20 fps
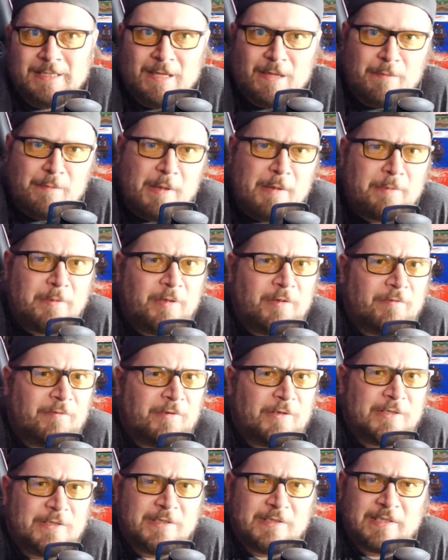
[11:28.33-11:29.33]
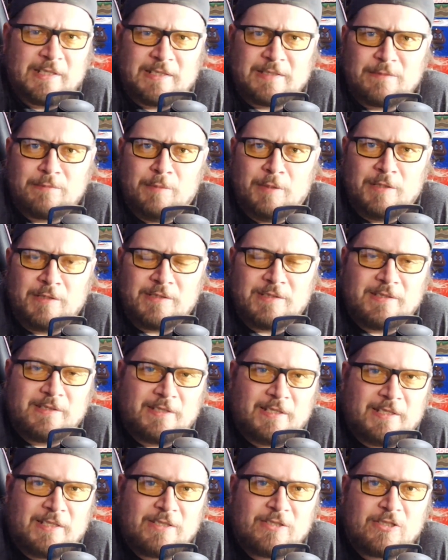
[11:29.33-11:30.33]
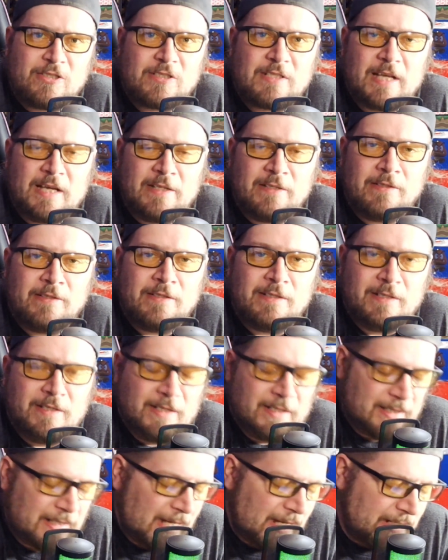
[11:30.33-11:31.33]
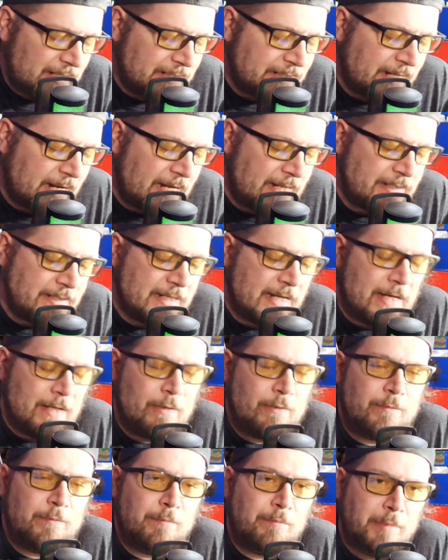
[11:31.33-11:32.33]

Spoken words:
maybe the first 6 months, and then it kind of died down.